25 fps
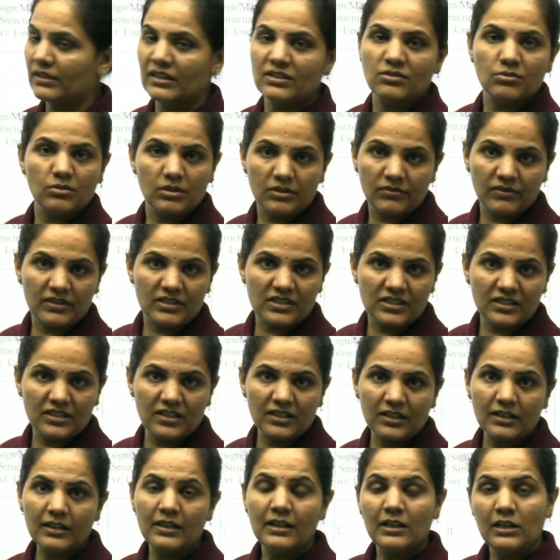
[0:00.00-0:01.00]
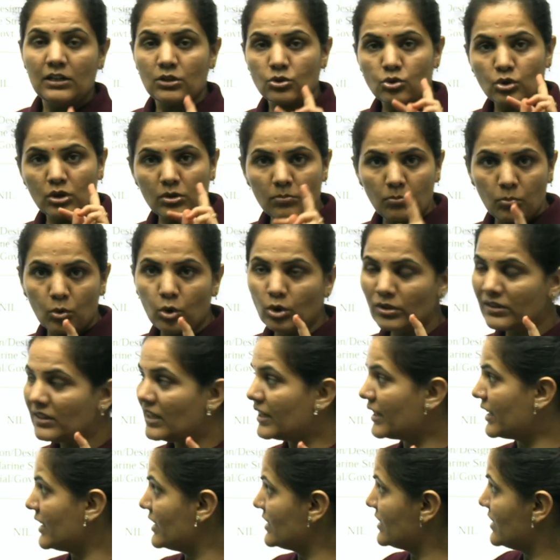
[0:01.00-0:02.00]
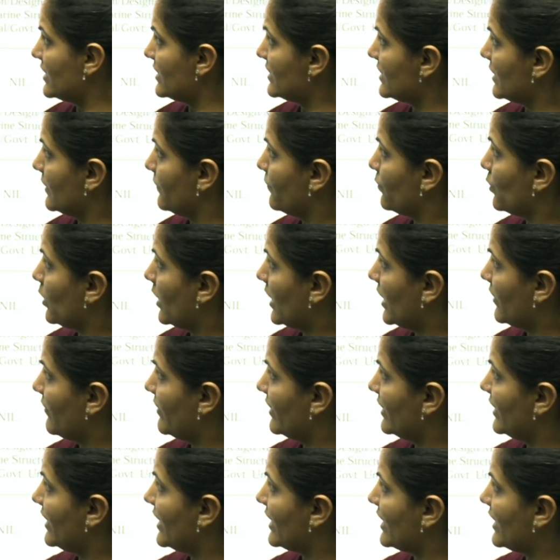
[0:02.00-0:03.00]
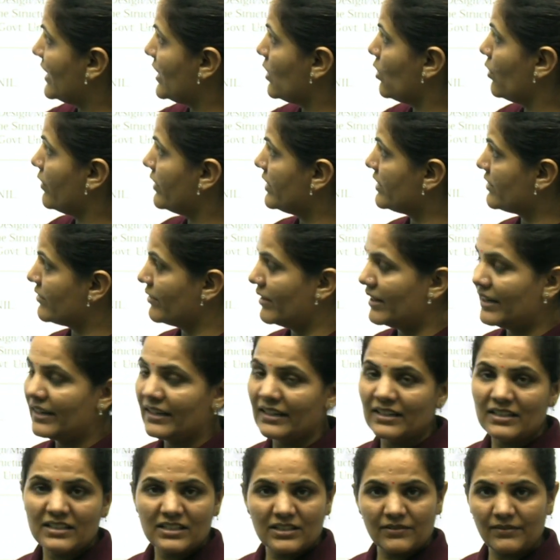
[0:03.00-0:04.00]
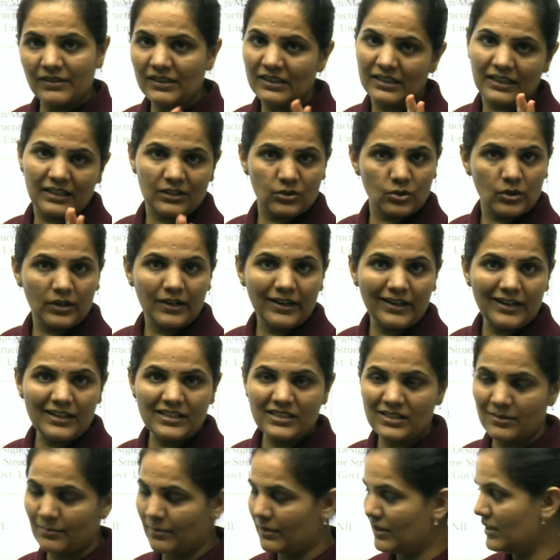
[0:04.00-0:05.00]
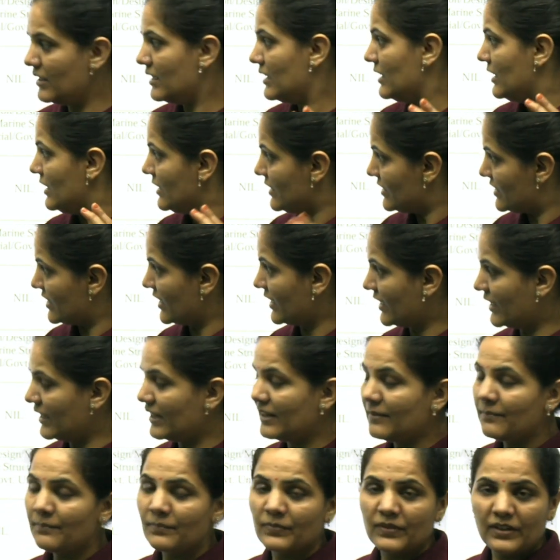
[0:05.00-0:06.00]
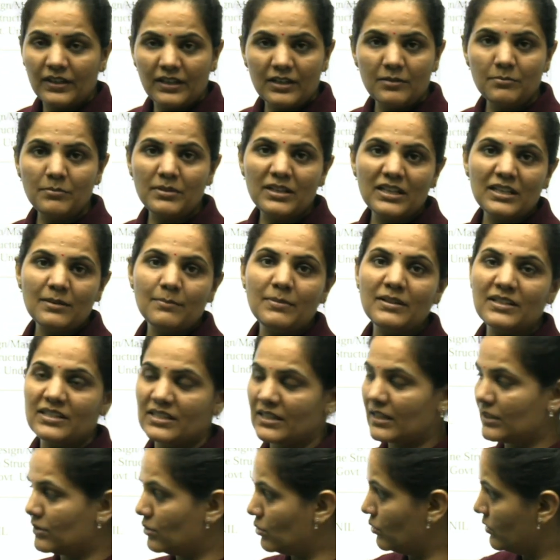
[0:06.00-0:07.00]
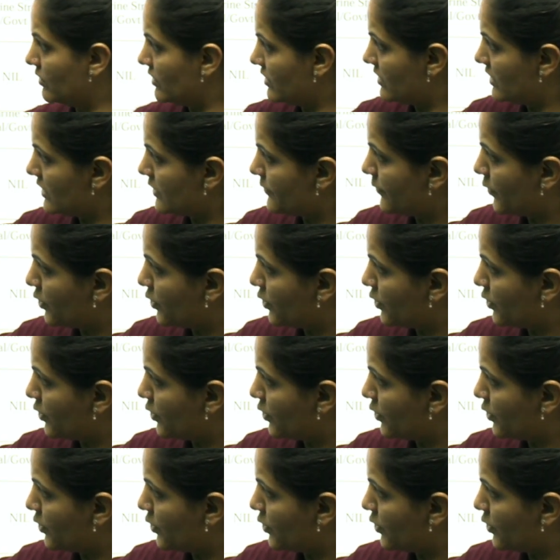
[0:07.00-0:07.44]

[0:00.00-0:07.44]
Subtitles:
university. So in both the cases, if you are having degree or equivalent in civil, then you are eligible. Second, in BTech, so this is for